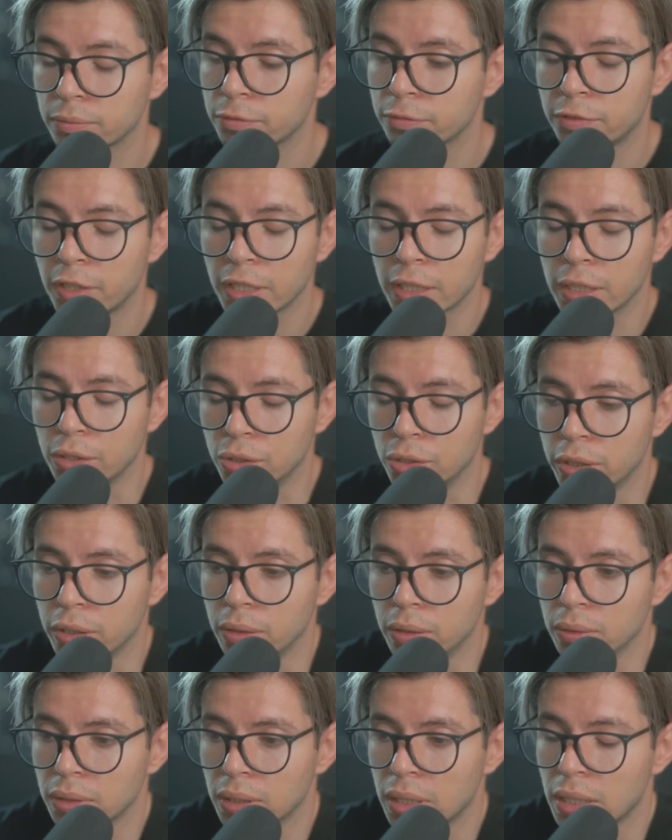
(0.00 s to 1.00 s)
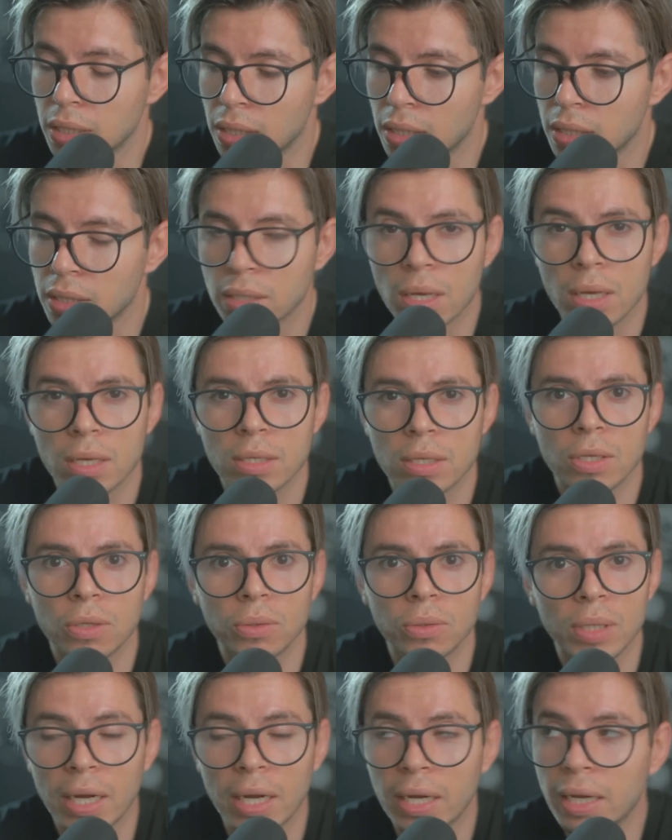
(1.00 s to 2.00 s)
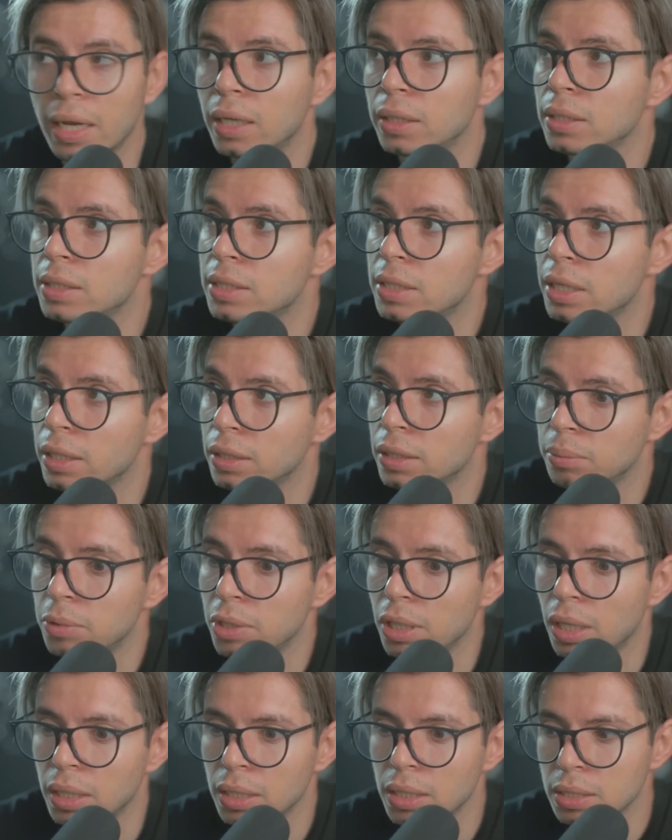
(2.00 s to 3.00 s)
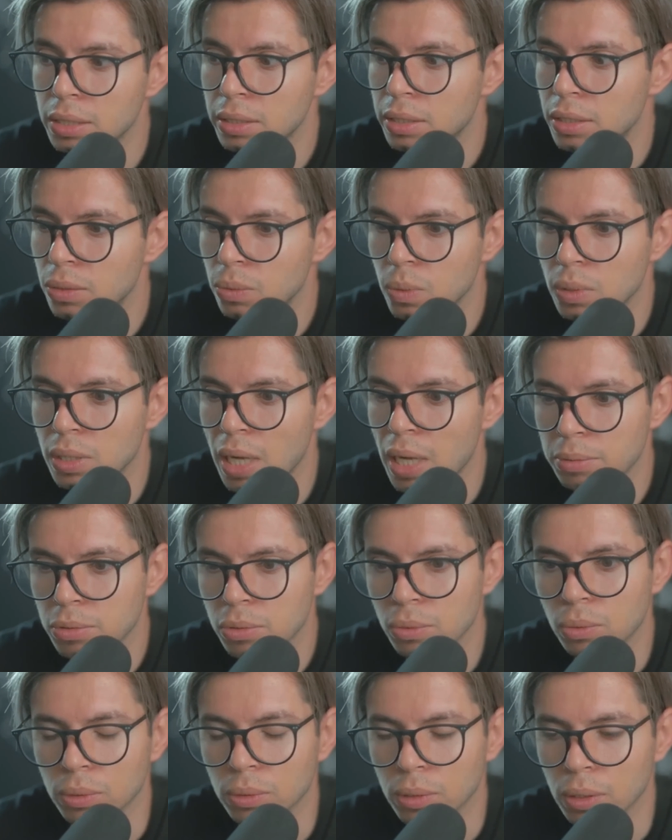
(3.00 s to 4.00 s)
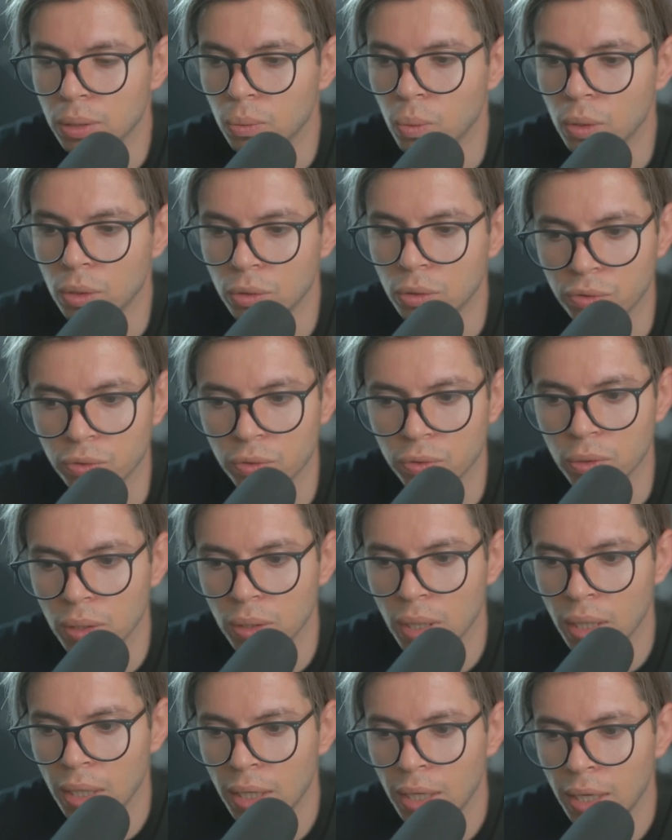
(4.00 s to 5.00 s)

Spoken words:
fucking chills. It is all that I got to say, to be honest. This was absolutely wonderful.